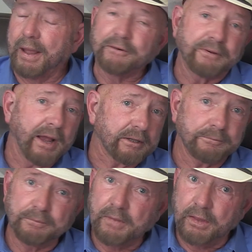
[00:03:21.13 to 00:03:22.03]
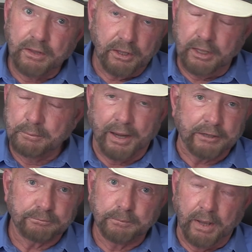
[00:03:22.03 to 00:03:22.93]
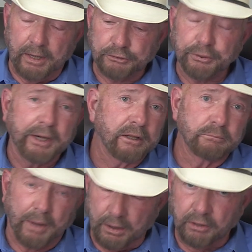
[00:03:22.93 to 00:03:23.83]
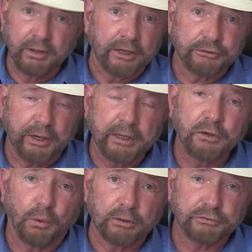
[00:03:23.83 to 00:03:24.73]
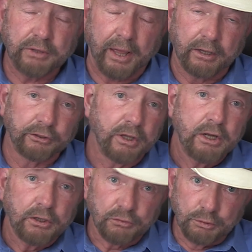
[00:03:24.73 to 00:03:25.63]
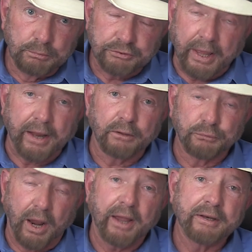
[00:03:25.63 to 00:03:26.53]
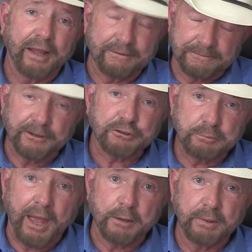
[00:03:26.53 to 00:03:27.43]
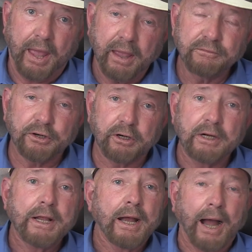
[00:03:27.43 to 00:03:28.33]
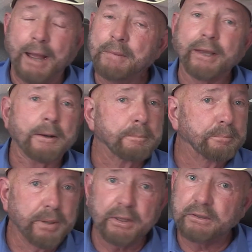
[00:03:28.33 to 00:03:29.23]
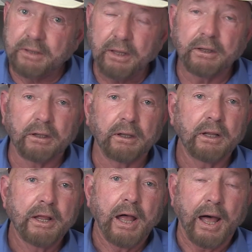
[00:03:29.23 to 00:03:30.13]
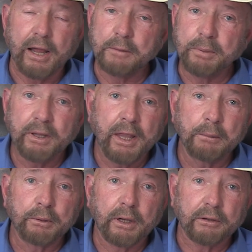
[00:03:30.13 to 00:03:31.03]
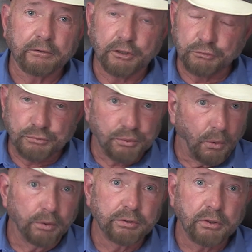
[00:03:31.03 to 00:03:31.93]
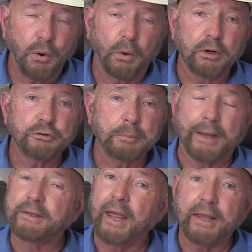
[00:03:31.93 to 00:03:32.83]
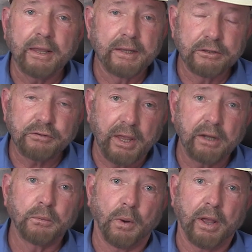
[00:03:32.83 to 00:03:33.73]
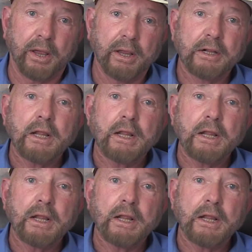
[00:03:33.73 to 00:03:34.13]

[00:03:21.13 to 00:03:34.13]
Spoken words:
of fact, in my my online training course titled Groom, Saddle, Ride, and Fix Bad Behavior, I make a big deal out of being able to control your horse by taking his head away